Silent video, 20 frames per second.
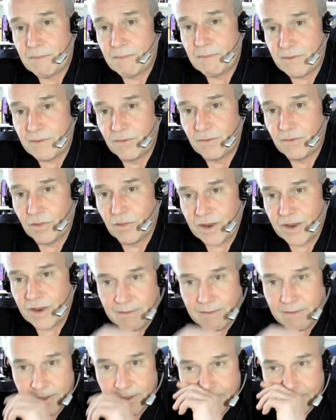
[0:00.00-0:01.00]
and before the
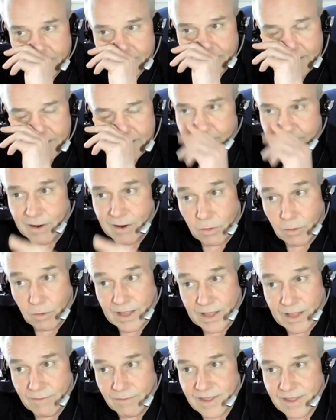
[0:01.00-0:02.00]

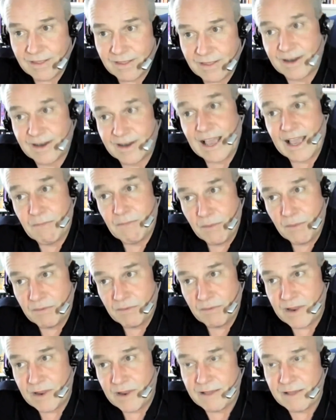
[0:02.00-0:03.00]
lockdown started again, when
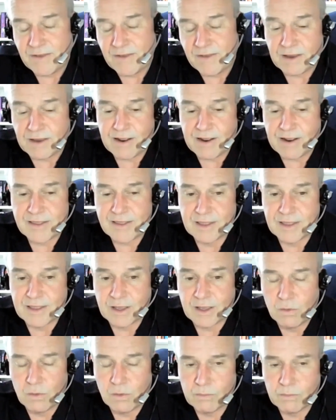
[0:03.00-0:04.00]
we reinvigorated
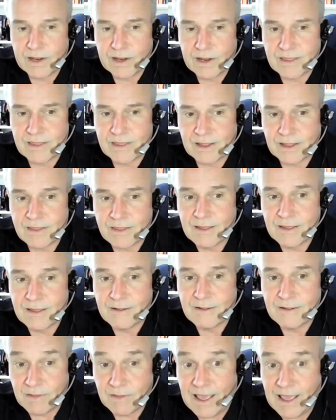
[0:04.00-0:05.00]
the gold meetings,
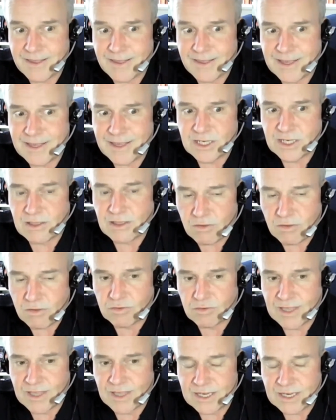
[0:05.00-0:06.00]
the SCG, the
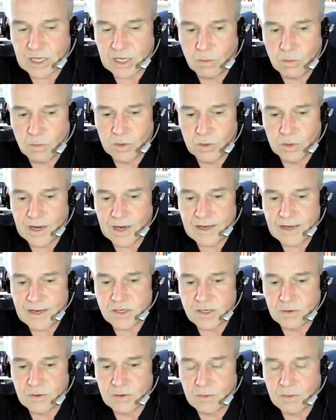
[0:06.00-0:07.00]
strategic
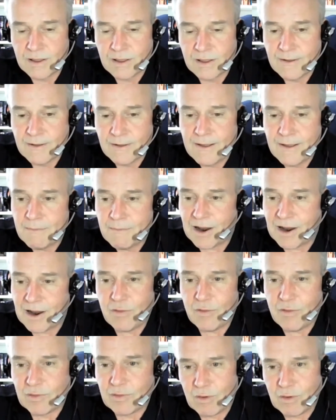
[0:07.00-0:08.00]
coordination group. But
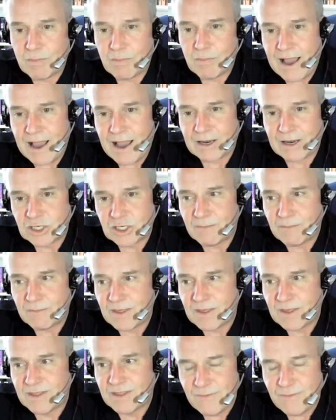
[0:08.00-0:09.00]
I think those
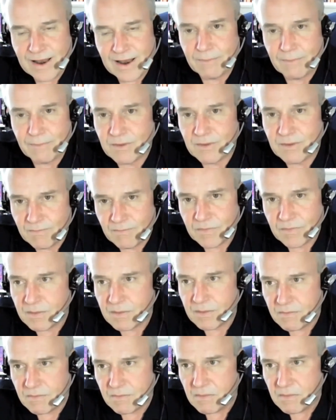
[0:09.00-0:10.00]
partnerships have developed
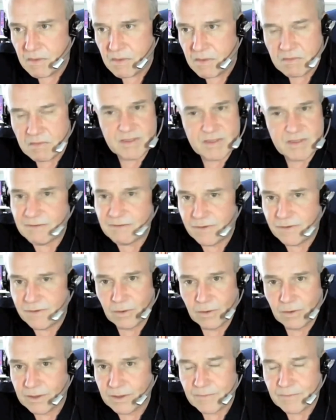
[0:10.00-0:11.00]

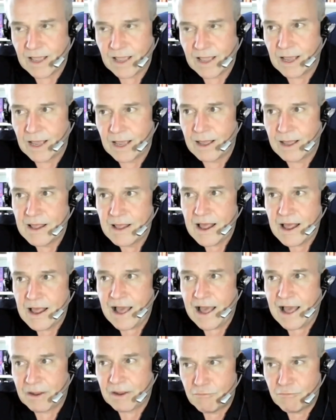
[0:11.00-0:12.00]
tenfold and
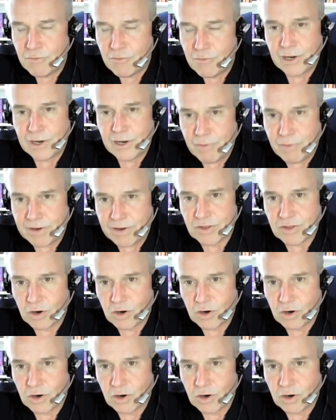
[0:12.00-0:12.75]
are really